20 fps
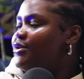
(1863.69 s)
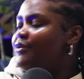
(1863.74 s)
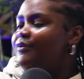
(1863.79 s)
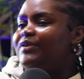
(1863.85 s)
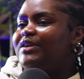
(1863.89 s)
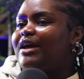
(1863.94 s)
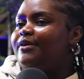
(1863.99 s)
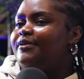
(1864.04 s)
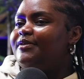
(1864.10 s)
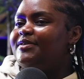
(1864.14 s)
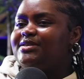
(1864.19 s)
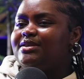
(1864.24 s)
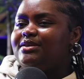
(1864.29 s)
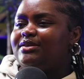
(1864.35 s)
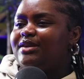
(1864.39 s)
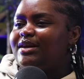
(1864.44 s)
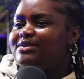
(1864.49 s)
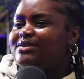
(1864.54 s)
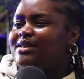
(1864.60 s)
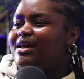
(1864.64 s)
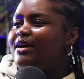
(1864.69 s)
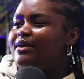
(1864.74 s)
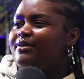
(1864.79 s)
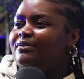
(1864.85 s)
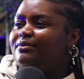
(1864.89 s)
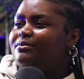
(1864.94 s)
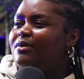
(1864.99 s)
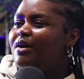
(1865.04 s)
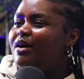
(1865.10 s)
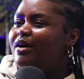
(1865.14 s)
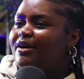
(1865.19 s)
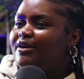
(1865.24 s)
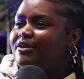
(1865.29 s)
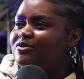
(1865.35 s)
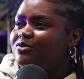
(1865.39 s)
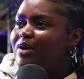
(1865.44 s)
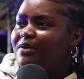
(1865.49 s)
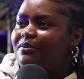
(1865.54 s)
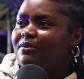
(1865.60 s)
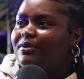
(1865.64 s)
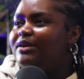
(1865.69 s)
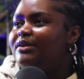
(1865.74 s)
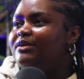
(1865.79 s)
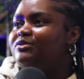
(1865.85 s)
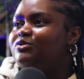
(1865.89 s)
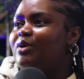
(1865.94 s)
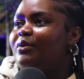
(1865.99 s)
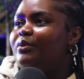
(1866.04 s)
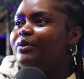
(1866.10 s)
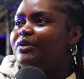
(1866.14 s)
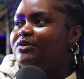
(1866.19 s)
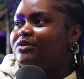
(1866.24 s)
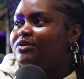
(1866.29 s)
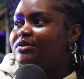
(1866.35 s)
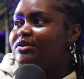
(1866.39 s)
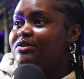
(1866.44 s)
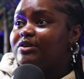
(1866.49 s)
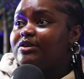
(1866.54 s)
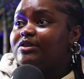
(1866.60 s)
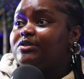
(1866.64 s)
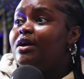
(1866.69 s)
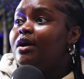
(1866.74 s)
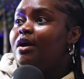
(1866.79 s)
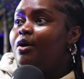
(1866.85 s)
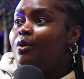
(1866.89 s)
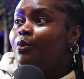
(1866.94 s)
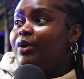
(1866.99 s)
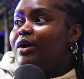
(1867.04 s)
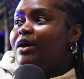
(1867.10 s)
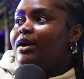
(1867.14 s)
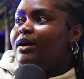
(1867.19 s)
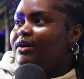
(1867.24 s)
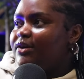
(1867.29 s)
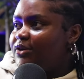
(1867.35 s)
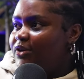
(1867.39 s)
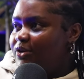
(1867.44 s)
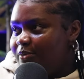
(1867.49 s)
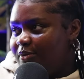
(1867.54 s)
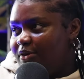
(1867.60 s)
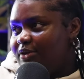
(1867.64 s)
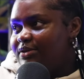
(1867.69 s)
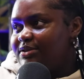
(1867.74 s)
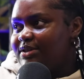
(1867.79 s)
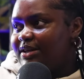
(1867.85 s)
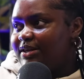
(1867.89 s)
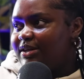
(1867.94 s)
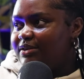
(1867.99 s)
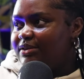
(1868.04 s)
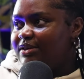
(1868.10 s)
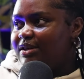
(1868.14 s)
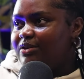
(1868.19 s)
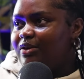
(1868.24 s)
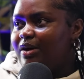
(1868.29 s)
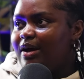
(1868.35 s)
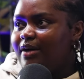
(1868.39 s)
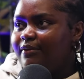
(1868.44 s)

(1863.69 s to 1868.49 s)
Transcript: or something that you've seen that's like, oh, do I really, do I want to do this? Because we are humans at the end of the day.